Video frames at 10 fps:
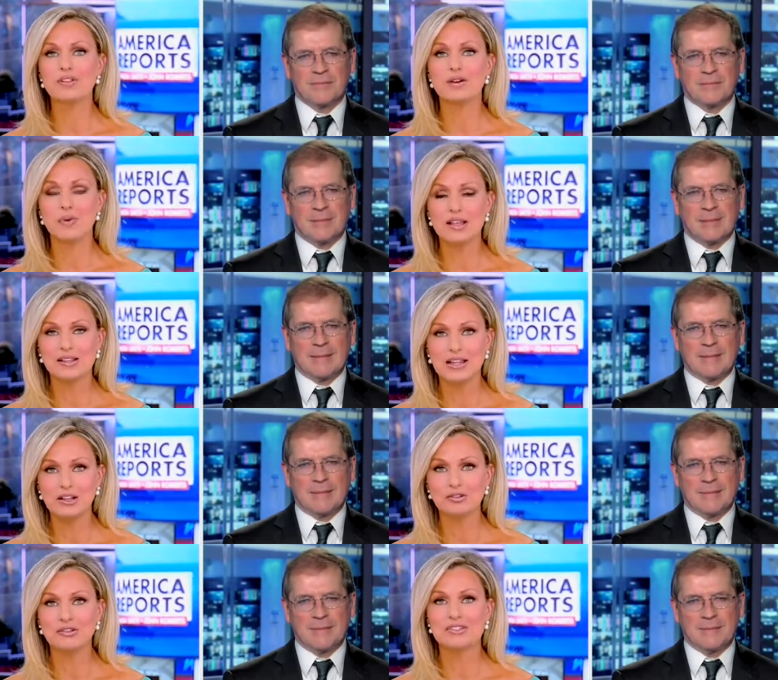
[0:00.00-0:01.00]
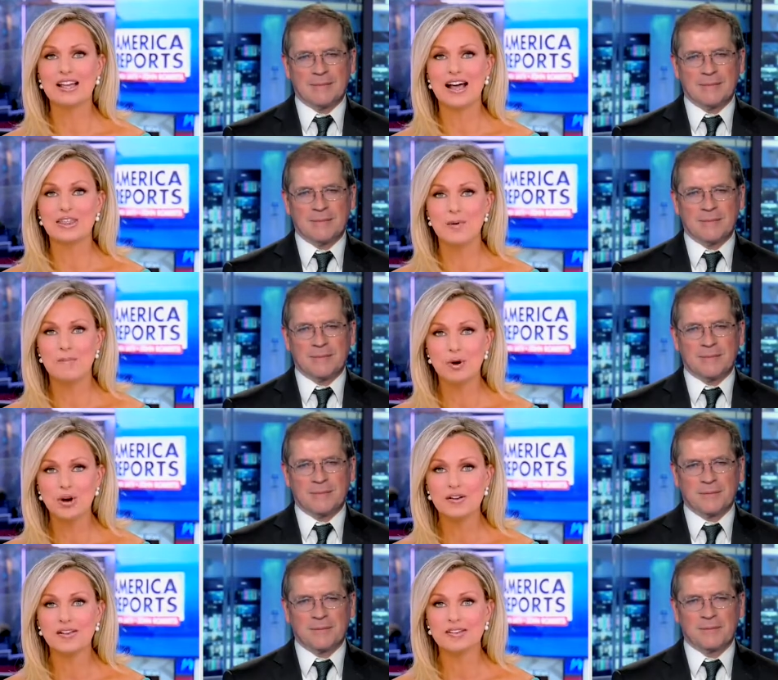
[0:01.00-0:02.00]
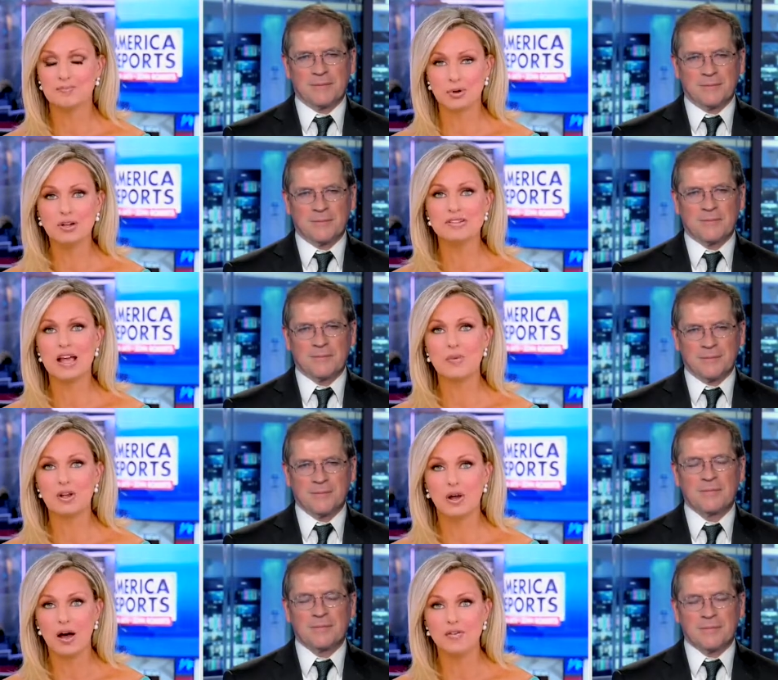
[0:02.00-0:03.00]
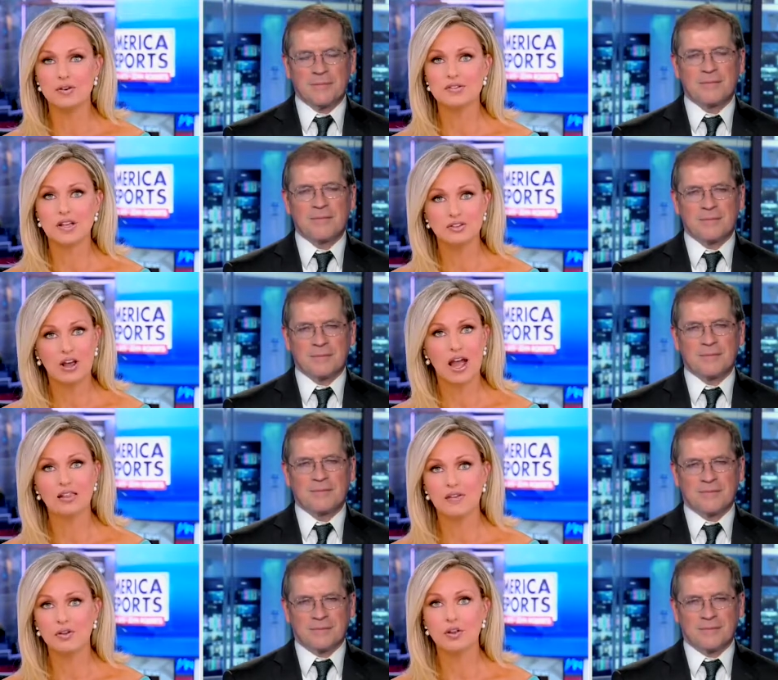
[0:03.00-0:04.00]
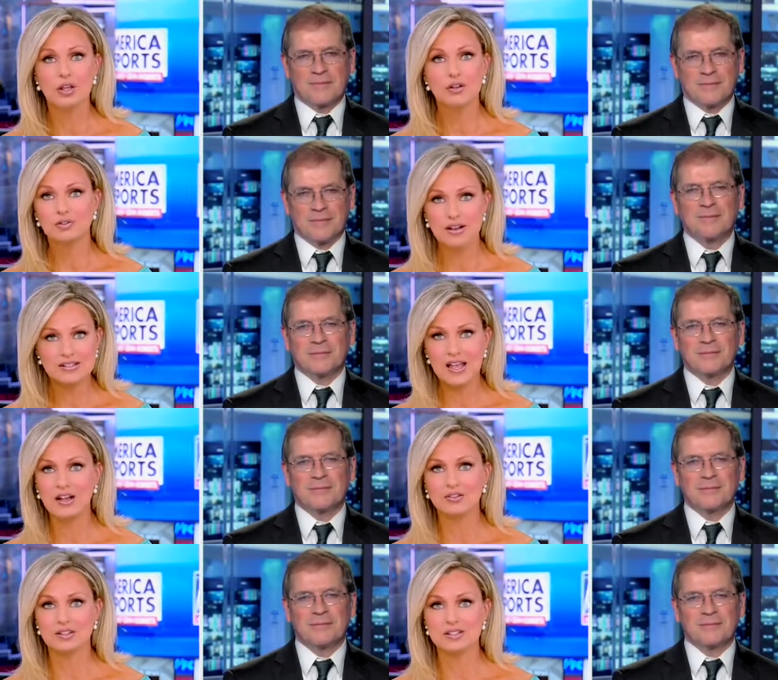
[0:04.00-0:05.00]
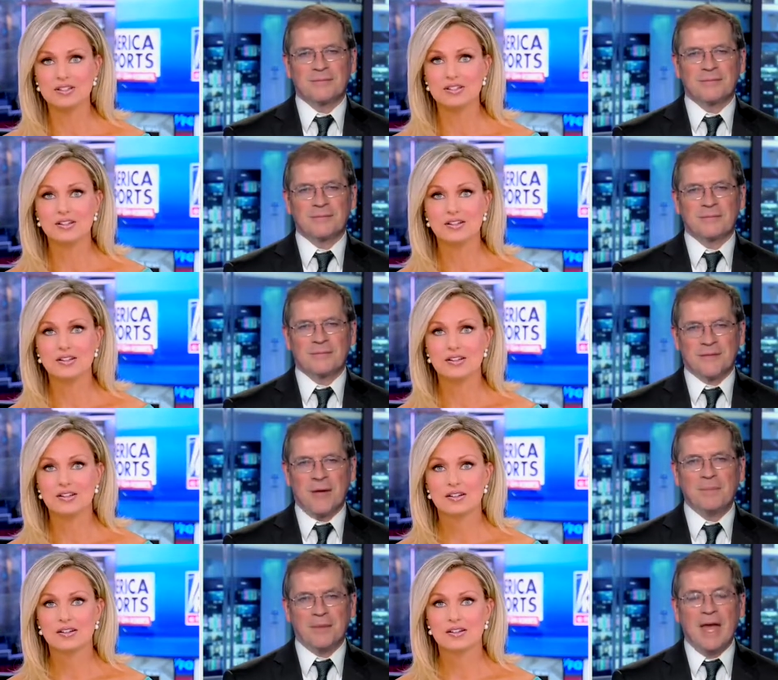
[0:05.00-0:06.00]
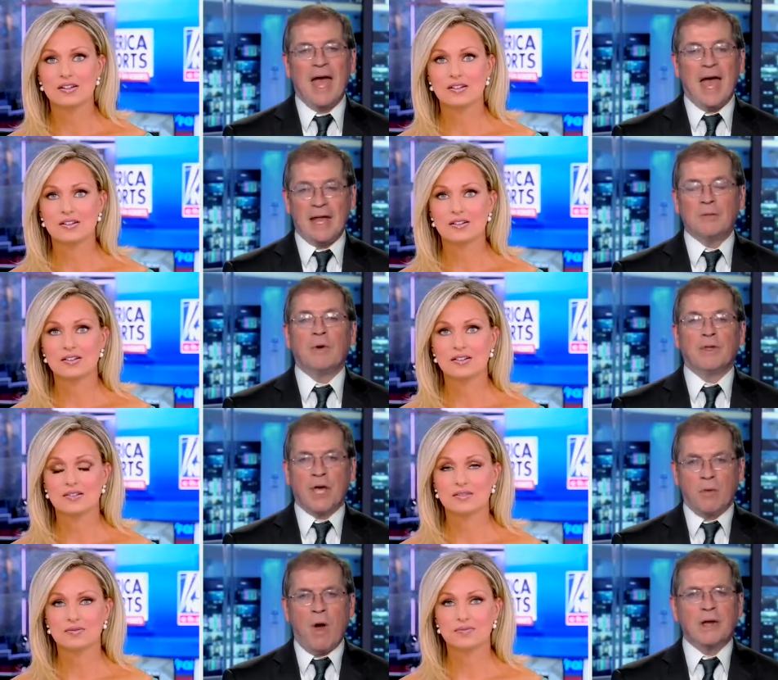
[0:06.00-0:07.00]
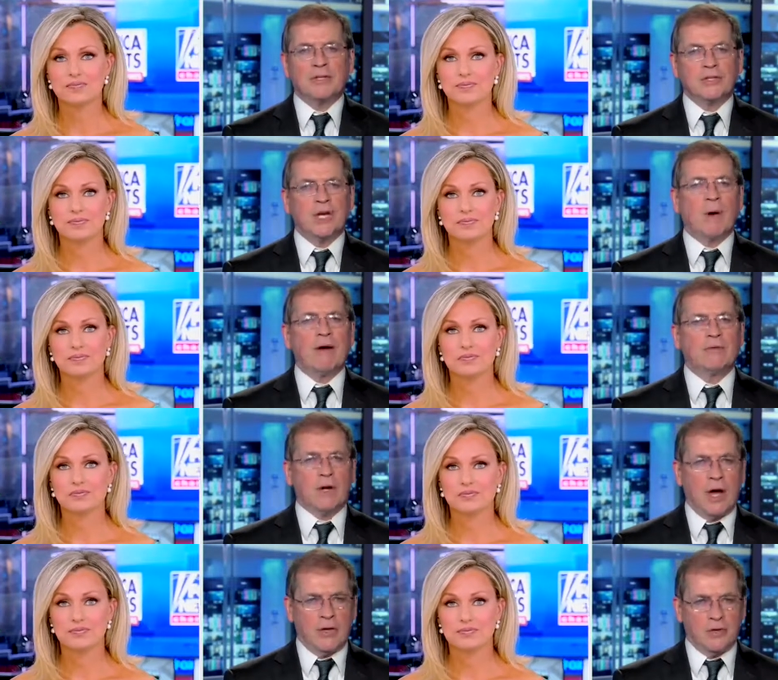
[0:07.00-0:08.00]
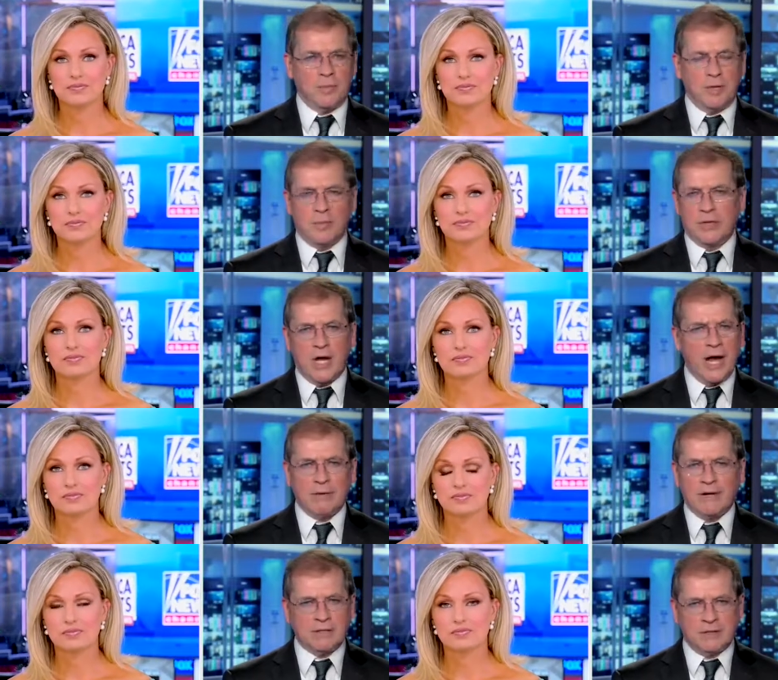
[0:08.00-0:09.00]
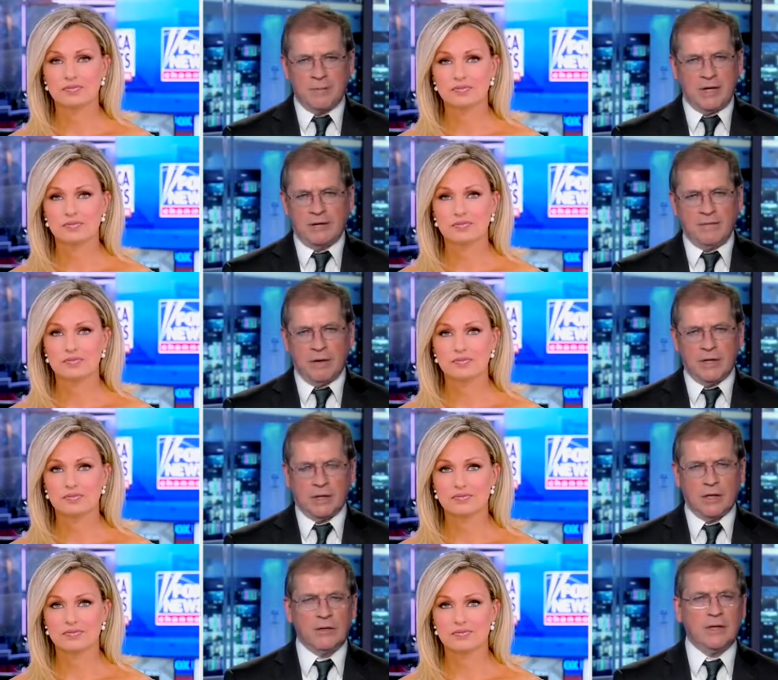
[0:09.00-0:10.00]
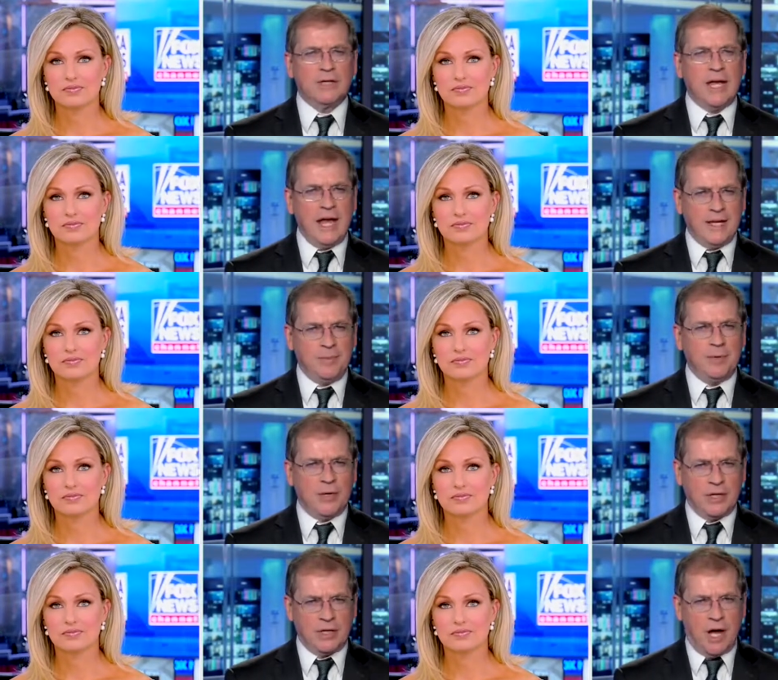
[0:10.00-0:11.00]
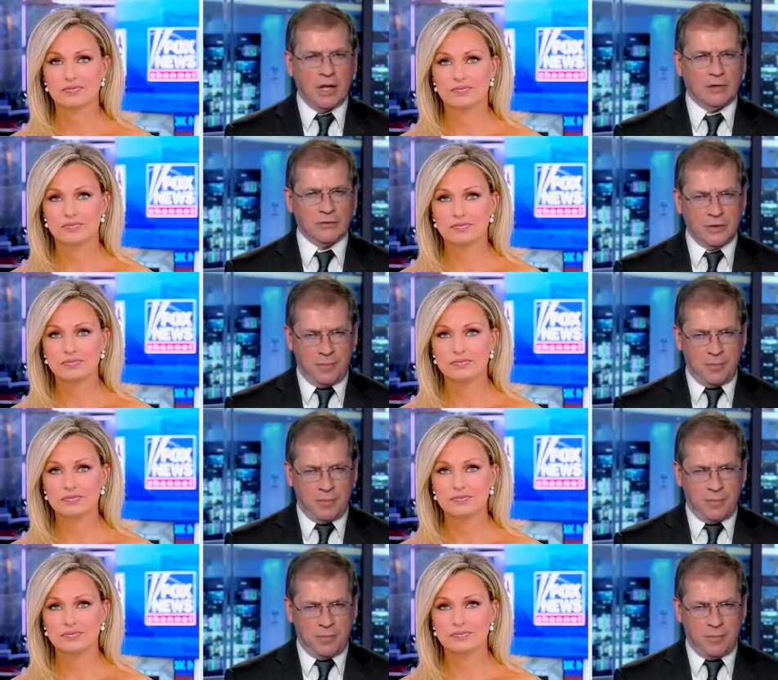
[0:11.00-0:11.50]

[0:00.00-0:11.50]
Speaker 1: and regulations on the book, books that would cover such high level transactions.
Speaker 2: Yeah. And what they want is to go after other people. The IRS has made it very clear that the $80 billion that